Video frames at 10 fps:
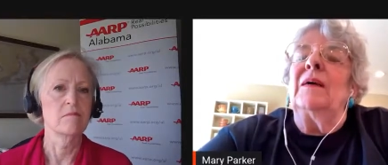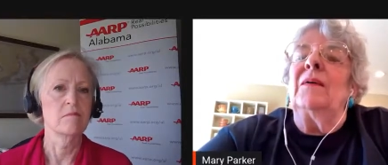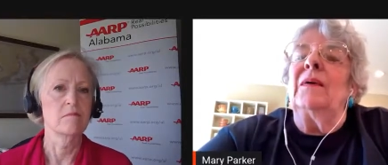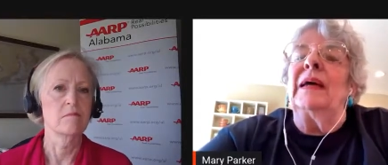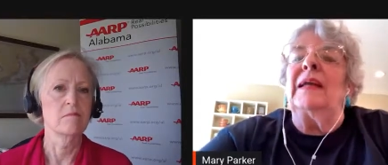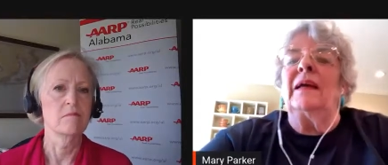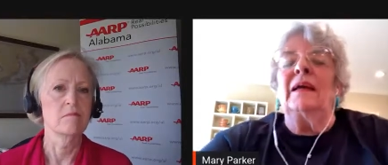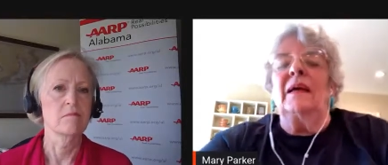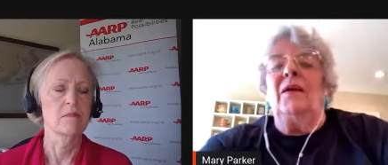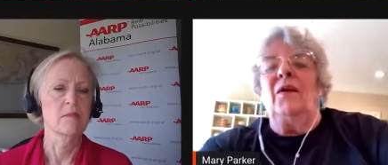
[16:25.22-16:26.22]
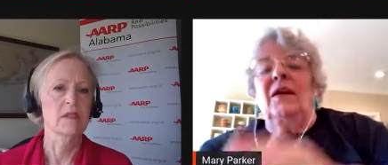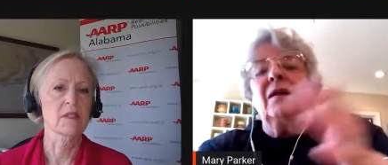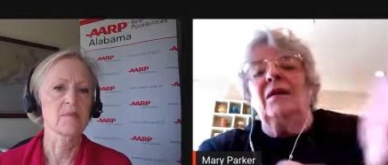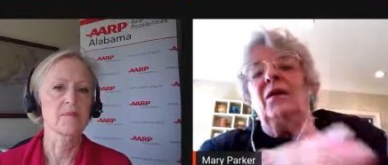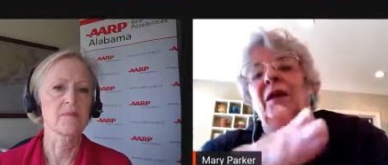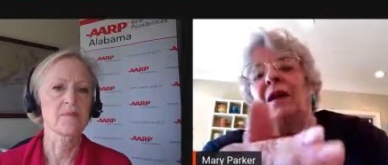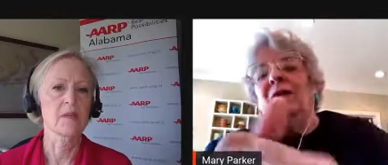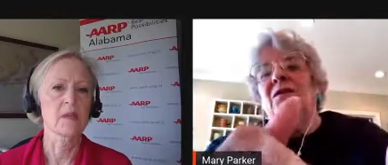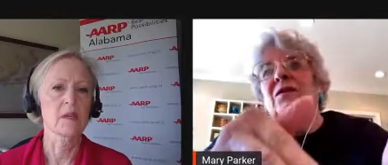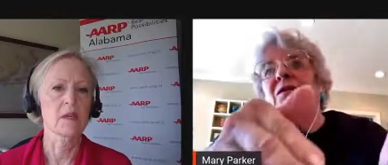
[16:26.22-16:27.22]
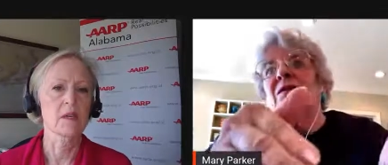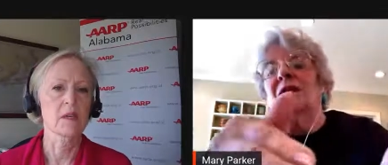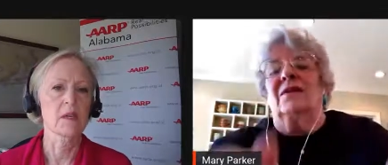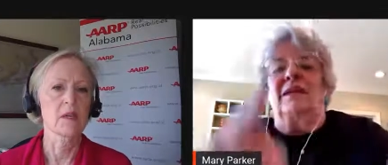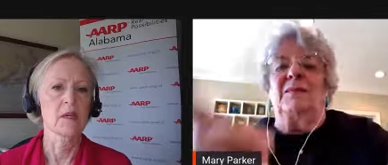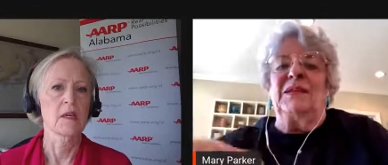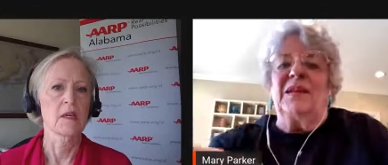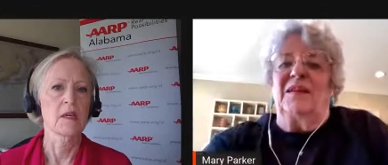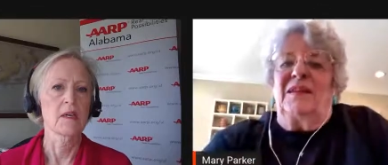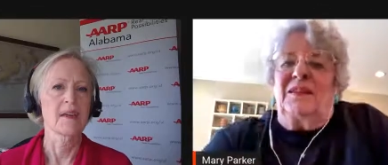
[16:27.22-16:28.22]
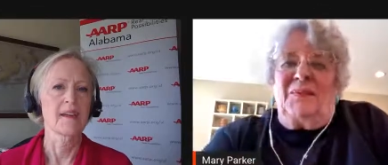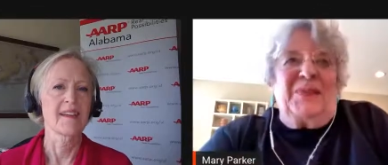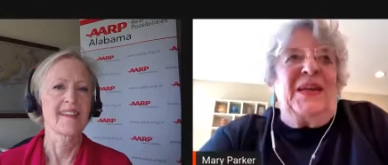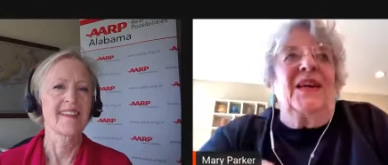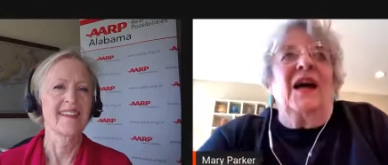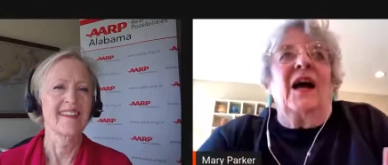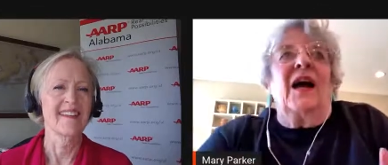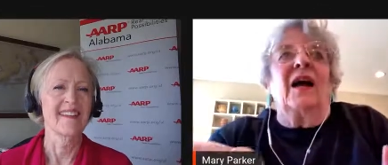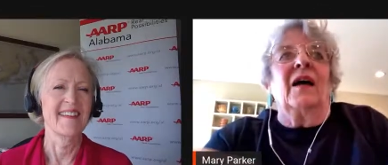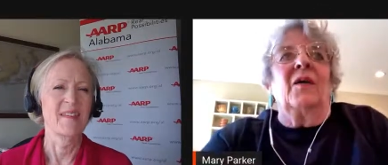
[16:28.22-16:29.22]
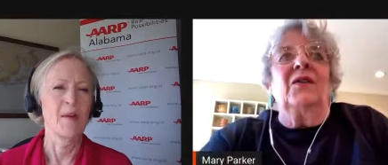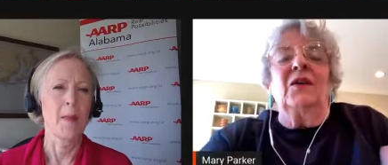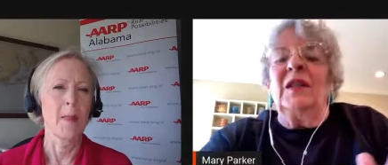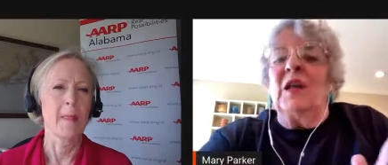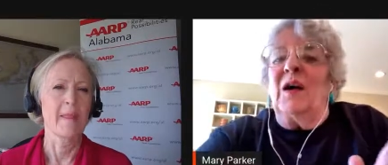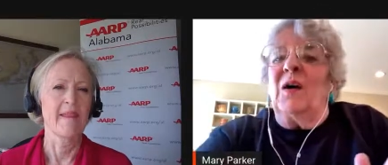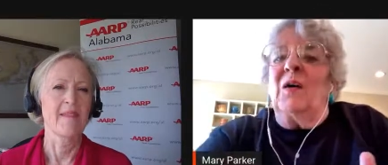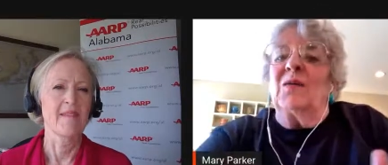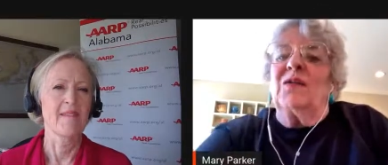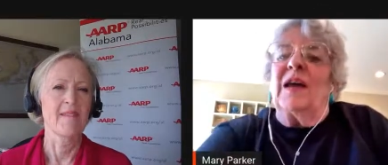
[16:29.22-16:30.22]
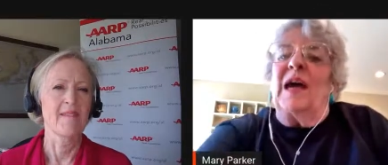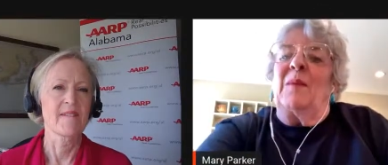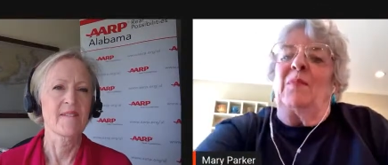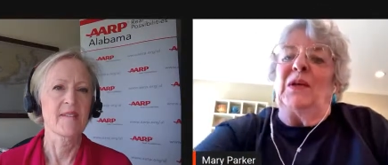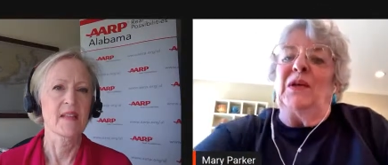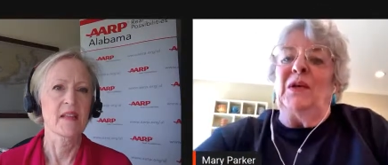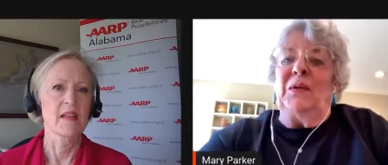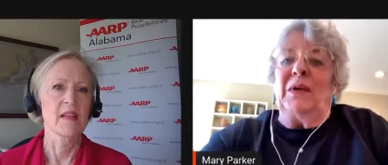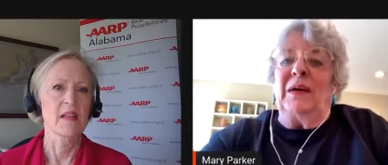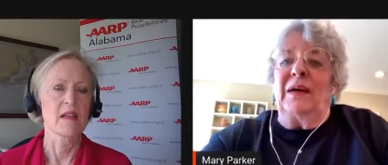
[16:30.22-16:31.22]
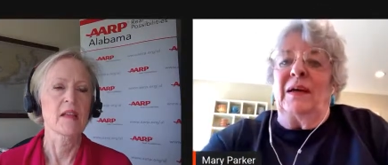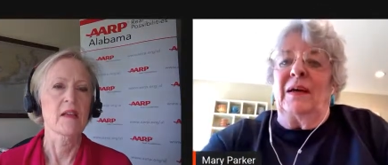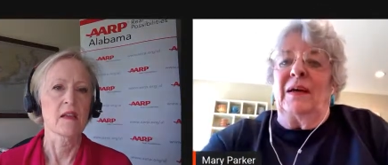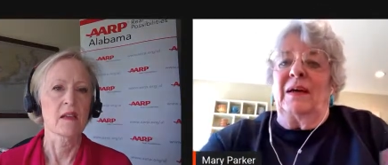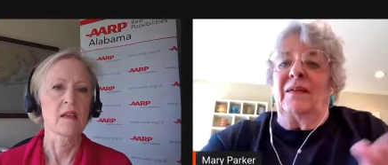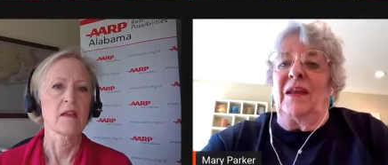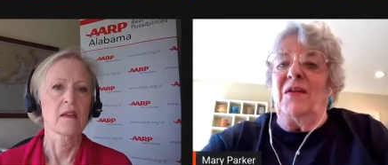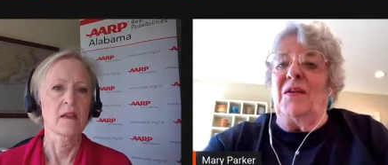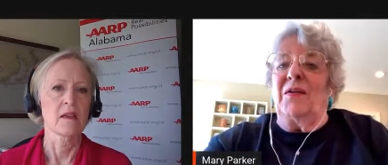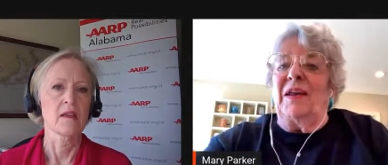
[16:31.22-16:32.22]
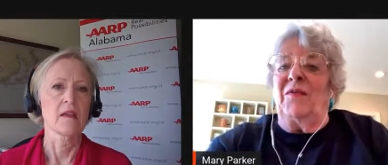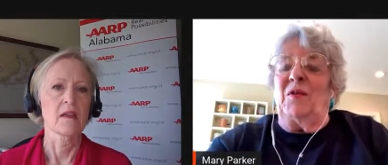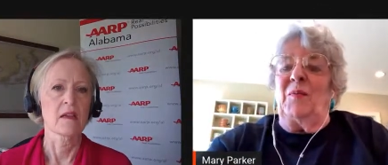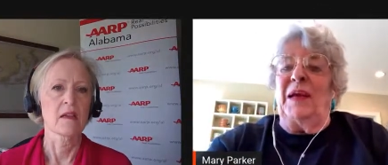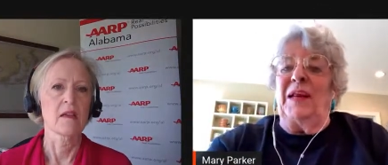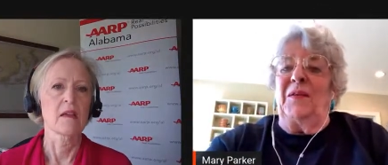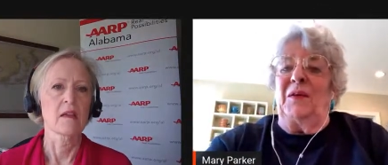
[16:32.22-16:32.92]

Speaker 1: right and you can you can also all right let me say this uh, doing the whole sky blue then you don't have to paint in